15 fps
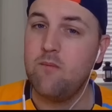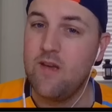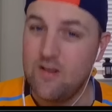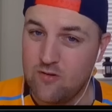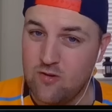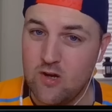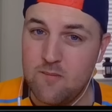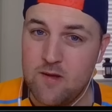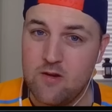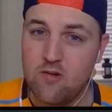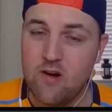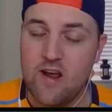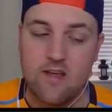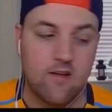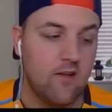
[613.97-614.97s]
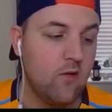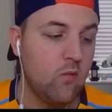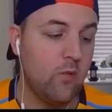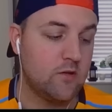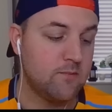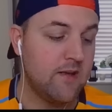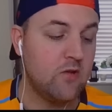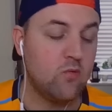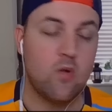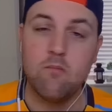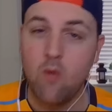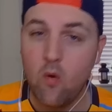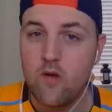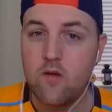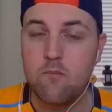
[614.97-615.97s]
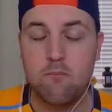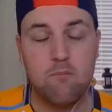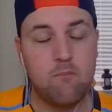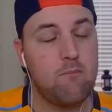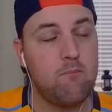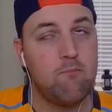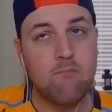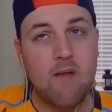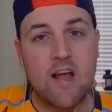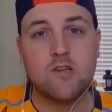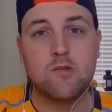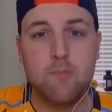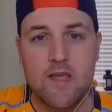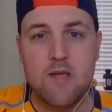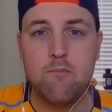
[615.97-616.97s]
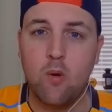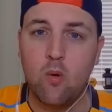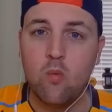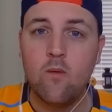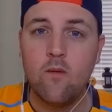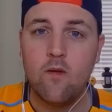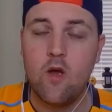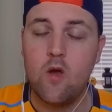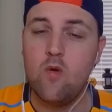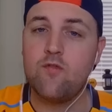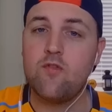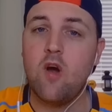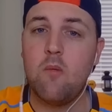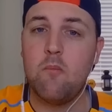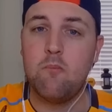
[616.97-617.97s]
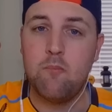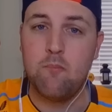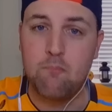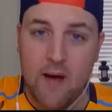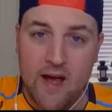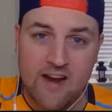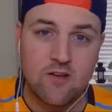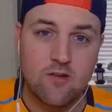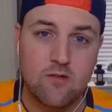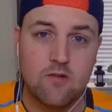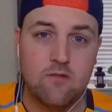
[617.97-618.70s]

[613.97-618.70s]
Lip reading: is going to be great, which means we might match people who have got bad